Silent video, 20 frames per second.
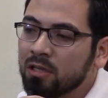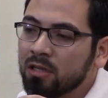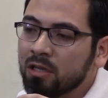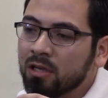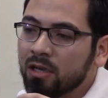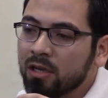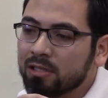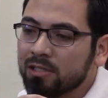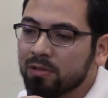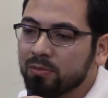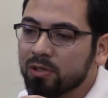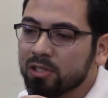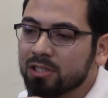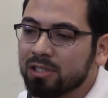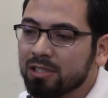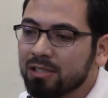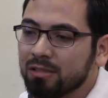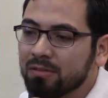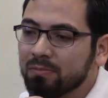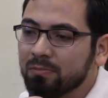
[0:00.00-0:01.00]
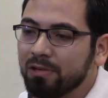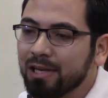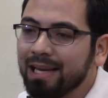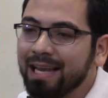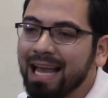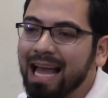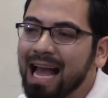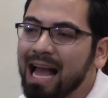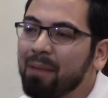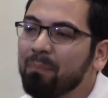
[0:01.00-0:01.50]
because I wasn't really
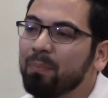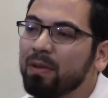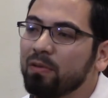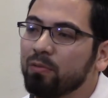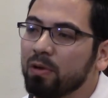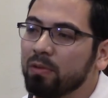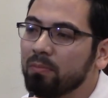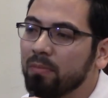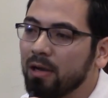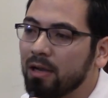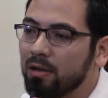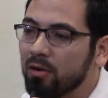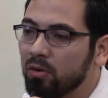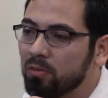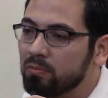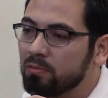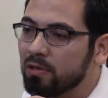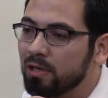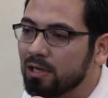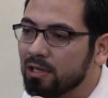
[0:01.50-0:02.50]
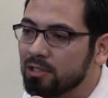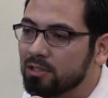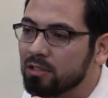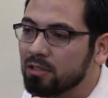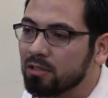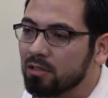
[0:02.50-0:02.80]
happy with my own religion.